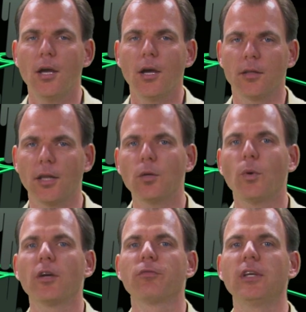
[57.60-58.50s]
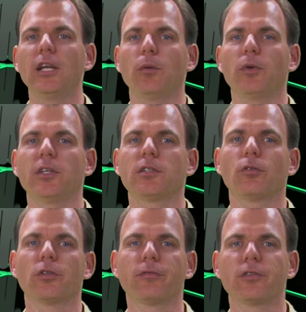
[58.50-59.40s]
Another way of dealing with this
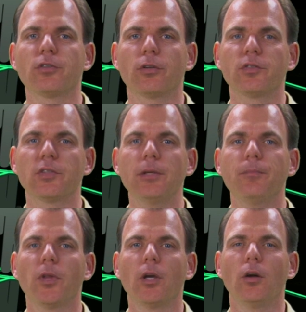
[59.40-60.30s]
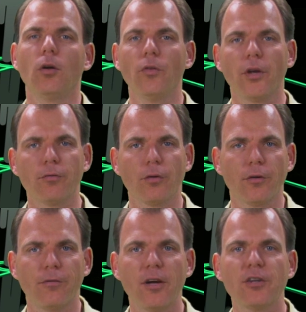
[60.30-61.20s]
source of uncertainty, although for
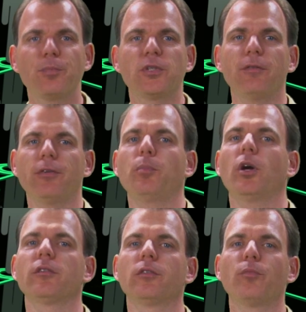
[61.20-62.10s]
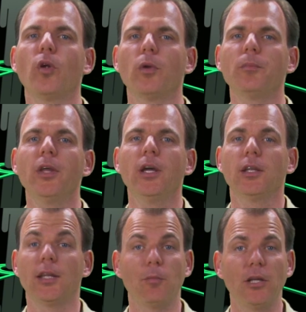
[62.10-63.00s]
a very specific part of the problem,
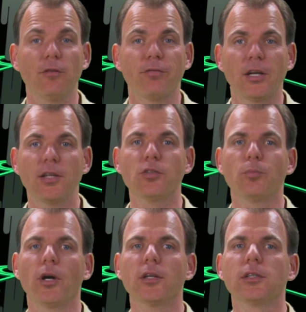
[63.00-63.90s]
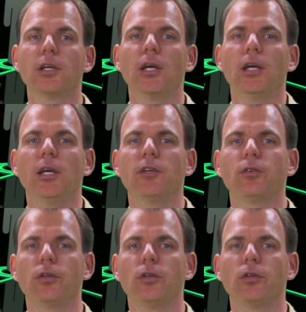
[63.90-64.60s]
namely the financial part, is to